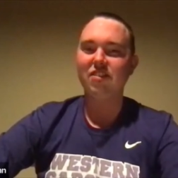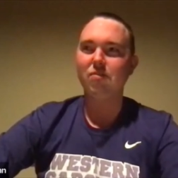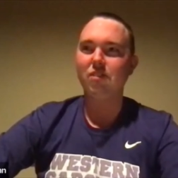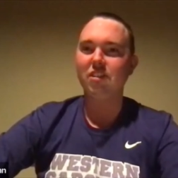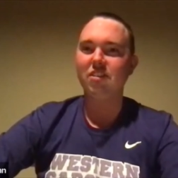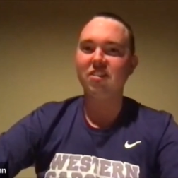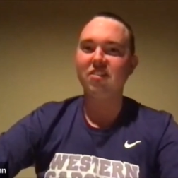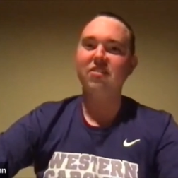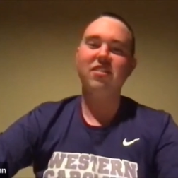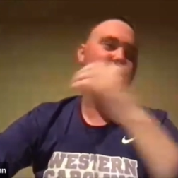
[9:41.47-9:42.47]
with a
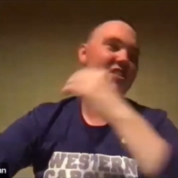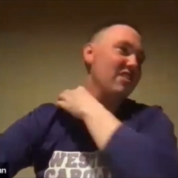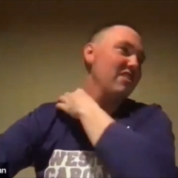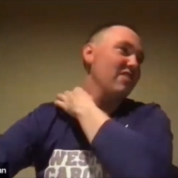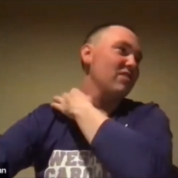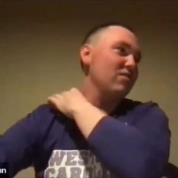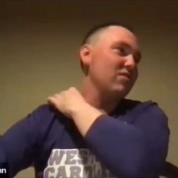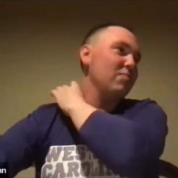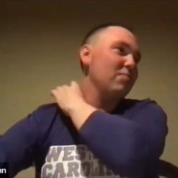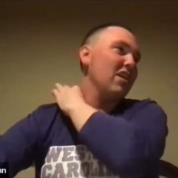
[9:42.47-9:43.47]
22,
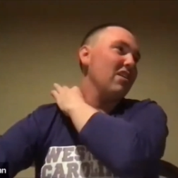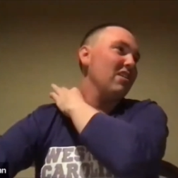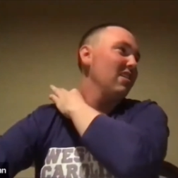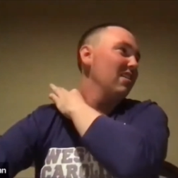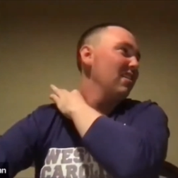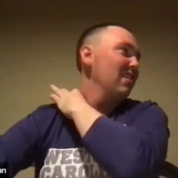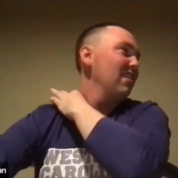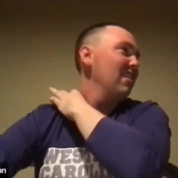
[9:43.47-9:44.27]
which wasn't bad.